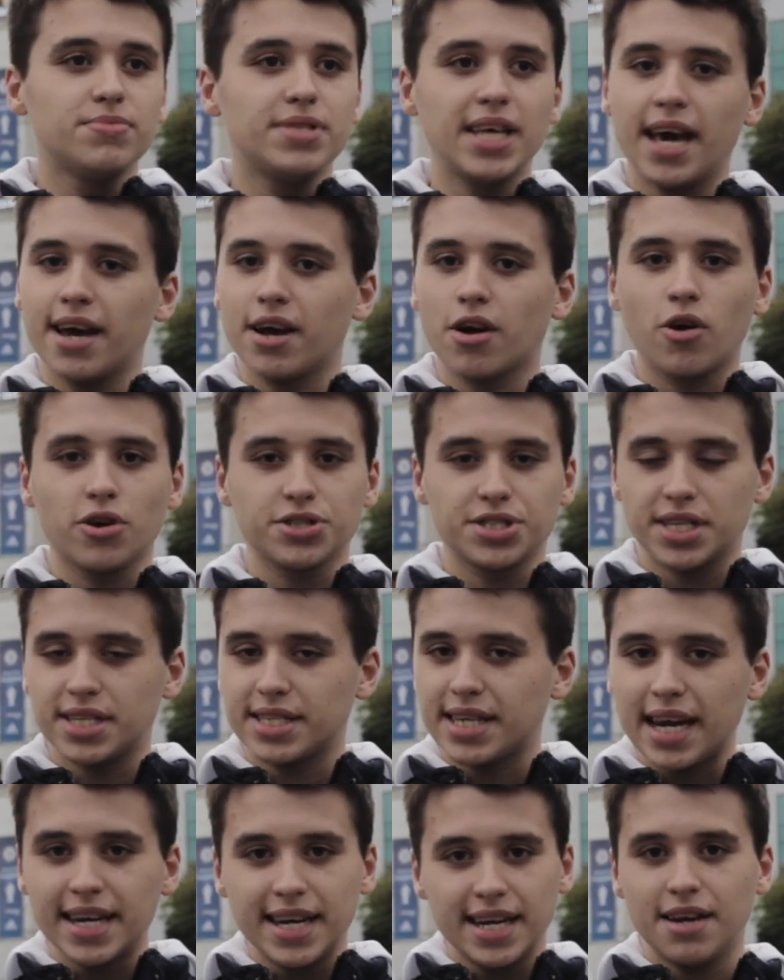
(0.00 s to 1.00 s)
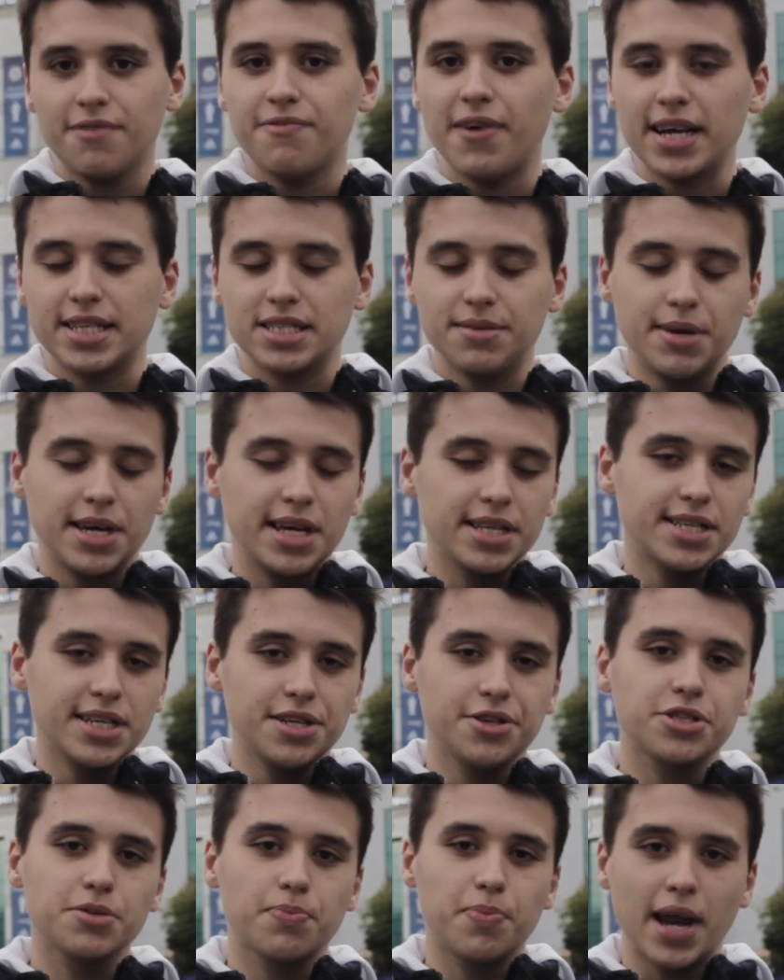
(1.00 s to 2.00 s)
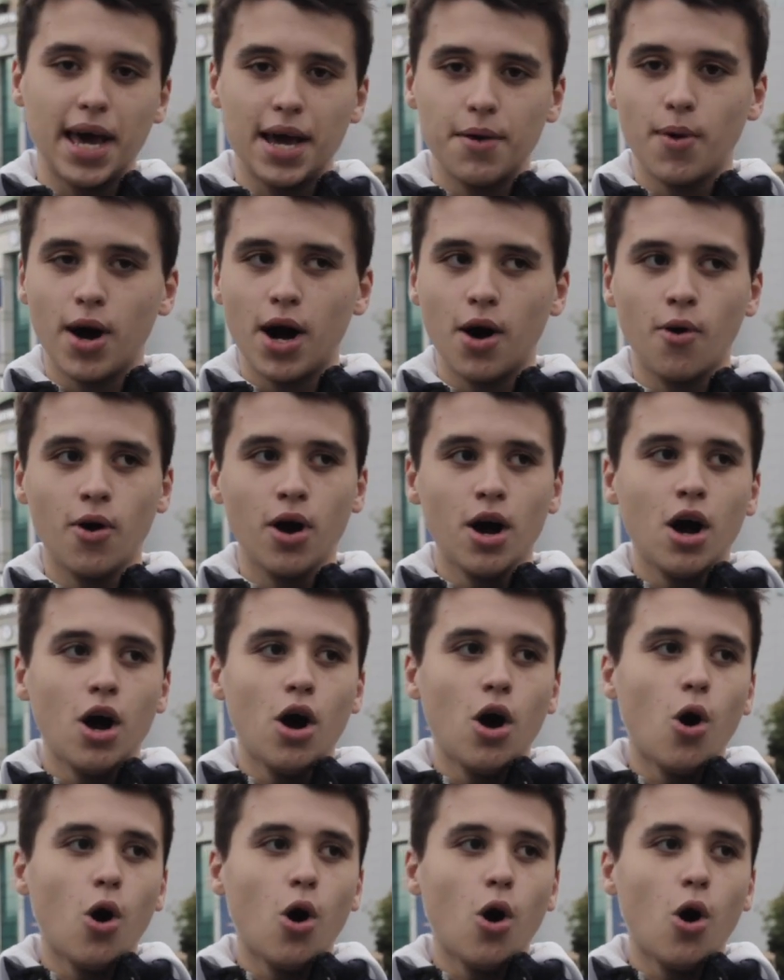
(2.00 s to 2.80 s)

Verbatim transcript: Diego Costa, that didn't affect him, he continued to play well.